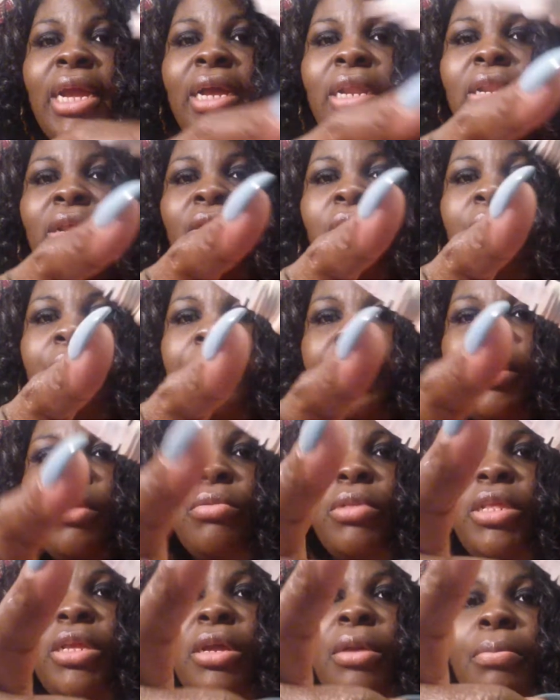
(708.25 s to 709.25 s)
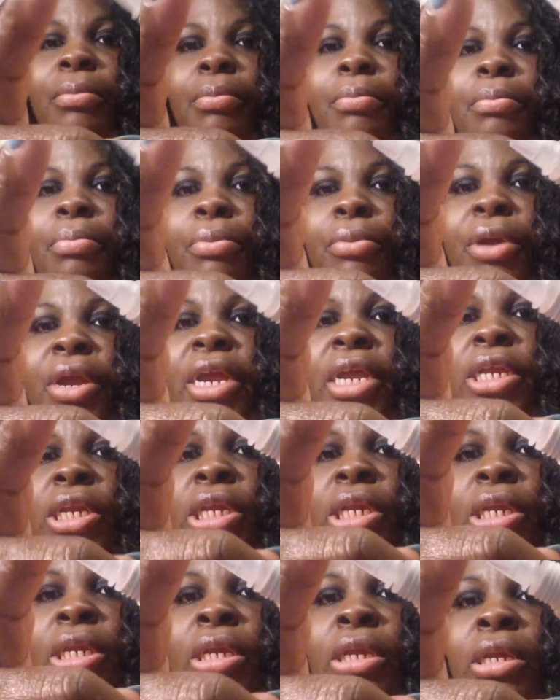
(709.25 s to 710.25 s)
like a little felt tip
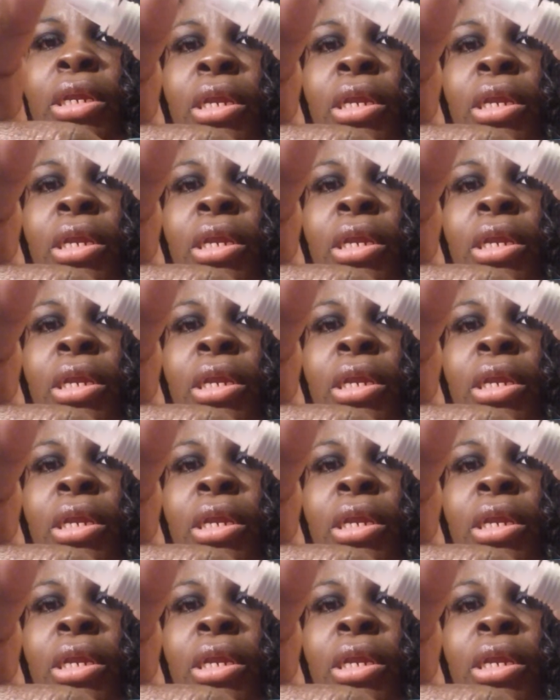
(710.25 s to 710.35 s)
brush.